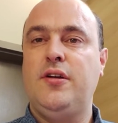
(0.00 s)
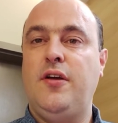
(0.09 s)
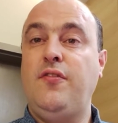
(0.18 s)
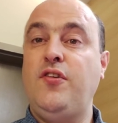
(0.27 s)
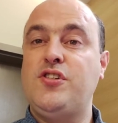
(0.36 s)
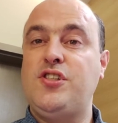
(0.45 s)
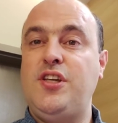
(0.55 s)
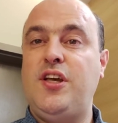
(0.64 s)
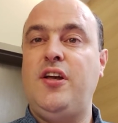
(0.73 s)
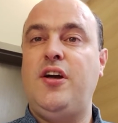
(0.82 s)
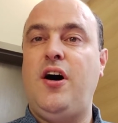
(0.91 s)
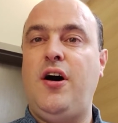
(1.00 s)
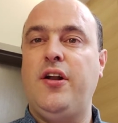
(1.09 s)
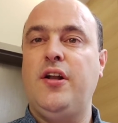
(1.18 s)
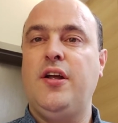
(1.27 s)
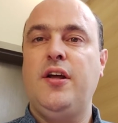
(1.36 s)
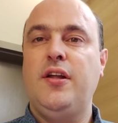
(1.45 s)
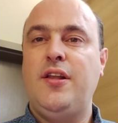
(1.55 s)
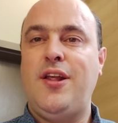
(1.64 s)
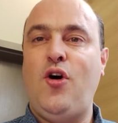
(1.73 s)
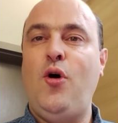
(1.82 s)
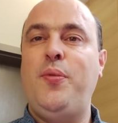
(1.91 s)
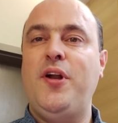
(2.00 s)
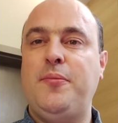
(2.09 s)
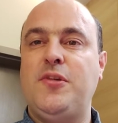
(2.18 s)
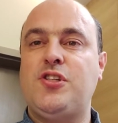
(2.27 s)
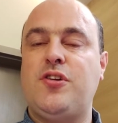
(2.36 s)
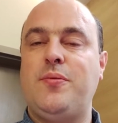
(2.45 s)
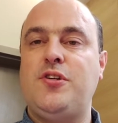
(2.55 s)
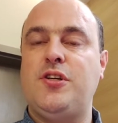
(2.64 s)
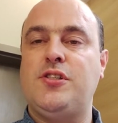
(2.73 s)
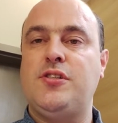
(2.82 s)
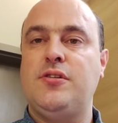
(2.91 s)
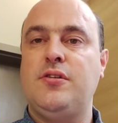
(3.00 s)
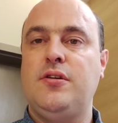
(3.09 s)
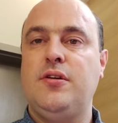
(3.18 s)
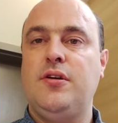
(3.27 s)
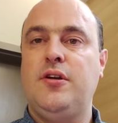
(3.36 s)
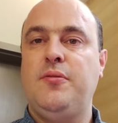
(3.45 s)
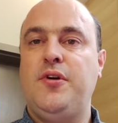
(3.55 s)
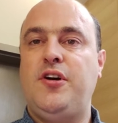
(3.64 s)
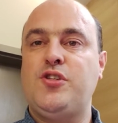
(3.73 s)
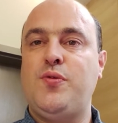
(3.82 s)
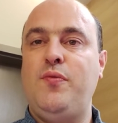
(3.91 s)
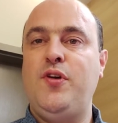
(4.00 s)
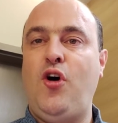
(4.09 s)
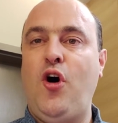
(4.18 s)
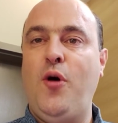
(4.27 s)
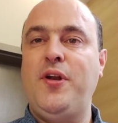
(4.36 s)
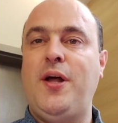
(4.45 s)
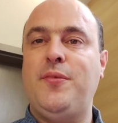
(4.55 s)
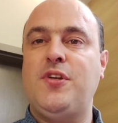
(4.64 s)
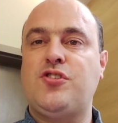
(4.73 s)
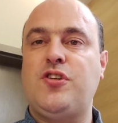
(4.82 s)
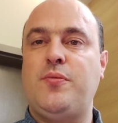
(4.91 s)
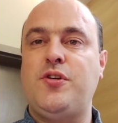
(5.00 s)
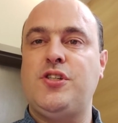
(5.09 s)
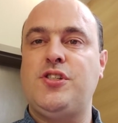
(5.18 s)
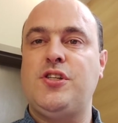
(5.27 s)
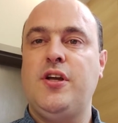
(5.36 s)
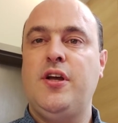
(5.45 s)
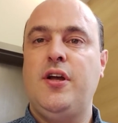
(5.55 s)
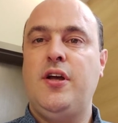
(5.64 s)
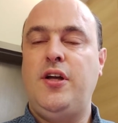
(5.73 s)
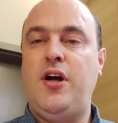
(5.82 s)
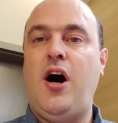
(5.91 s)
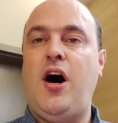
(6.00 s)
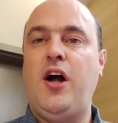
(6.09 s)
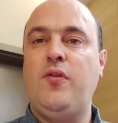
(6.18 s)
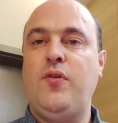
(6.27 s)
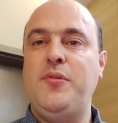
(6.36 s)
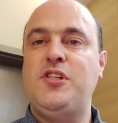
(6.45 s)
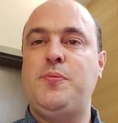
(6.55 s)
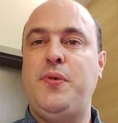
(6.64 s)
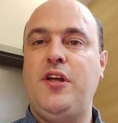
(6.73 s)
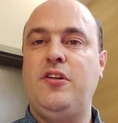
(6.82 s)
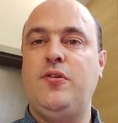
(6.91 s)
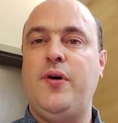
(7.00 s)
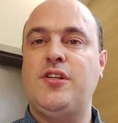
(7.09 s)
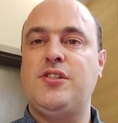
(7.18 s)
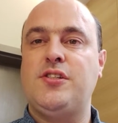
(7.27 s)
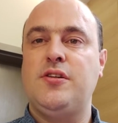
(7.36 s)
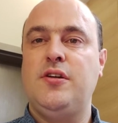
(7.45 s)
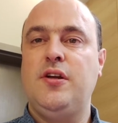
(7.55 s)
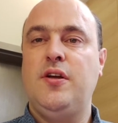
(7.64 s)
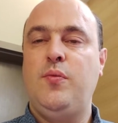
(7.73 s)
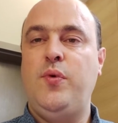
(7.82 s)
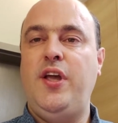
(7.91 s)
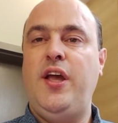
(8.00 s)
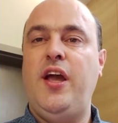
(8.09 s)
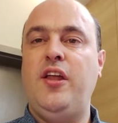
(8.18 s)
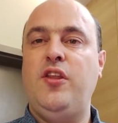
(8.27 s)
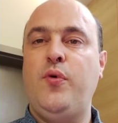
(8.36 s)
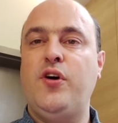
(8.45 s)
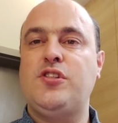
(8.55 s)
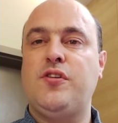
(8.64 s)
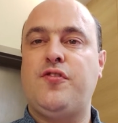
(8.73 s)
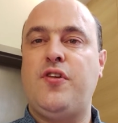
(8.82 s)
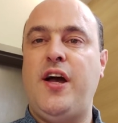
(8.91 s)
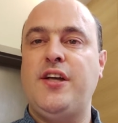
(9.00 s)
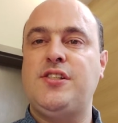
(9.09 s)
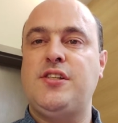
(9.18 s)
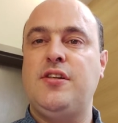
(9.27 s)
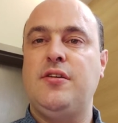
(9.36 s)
If you're seeking God, then open up the Scriptures. Because when we open up the Scriptures, God will be speaking to us. We hear the words of Christ.